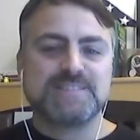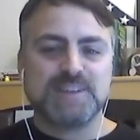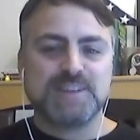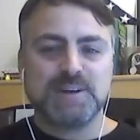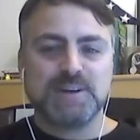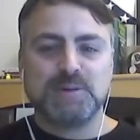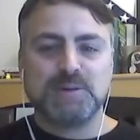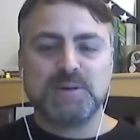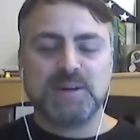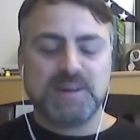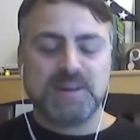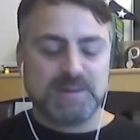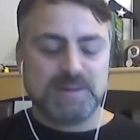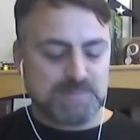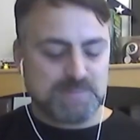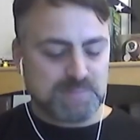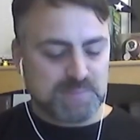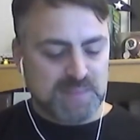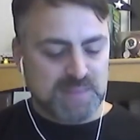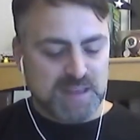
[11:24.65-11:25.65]

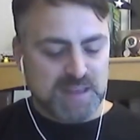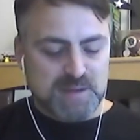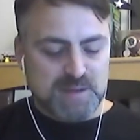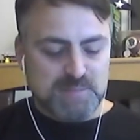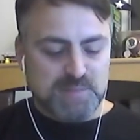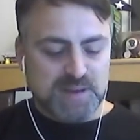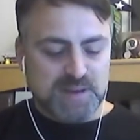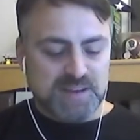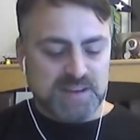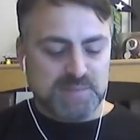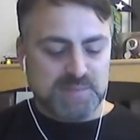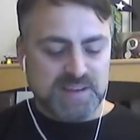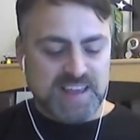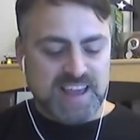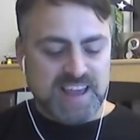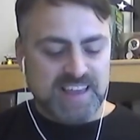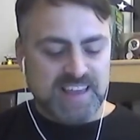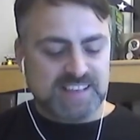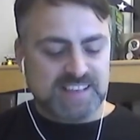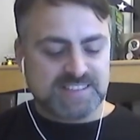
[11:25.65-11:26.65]
So, but
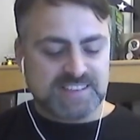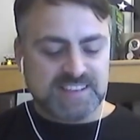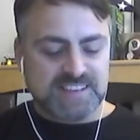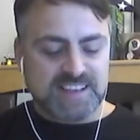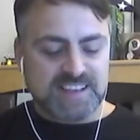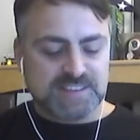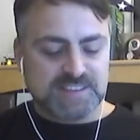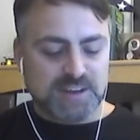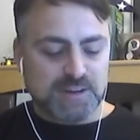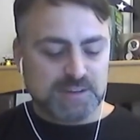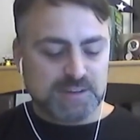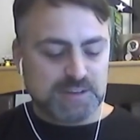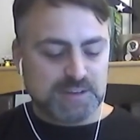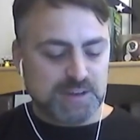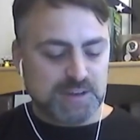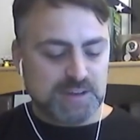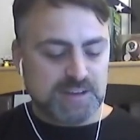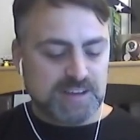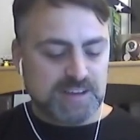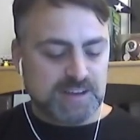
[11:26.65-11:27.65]
hey, that's all
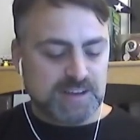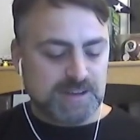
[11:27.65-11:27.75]
good.